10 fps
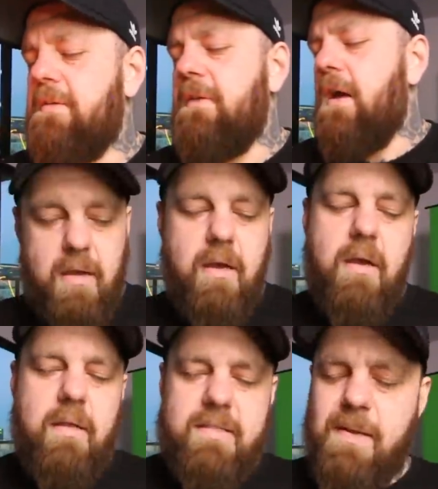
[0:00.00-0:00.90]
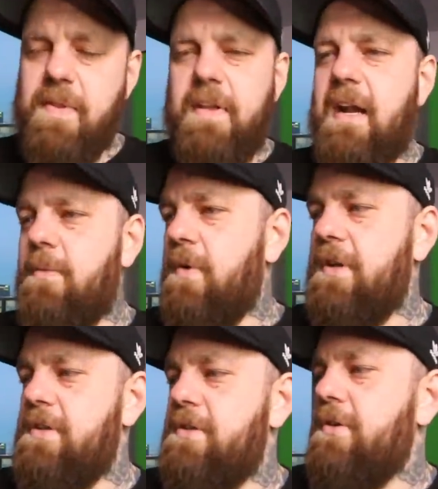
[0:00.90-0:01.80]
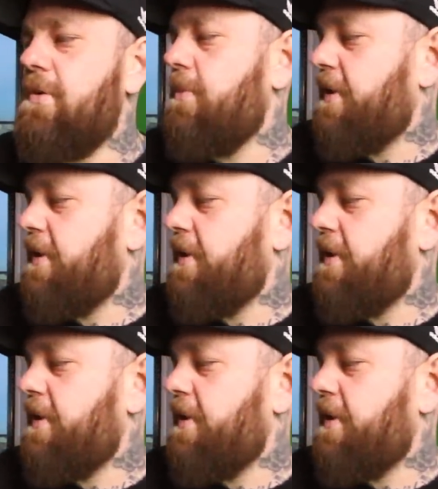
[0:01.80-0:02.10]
and something that I'd wanted to do.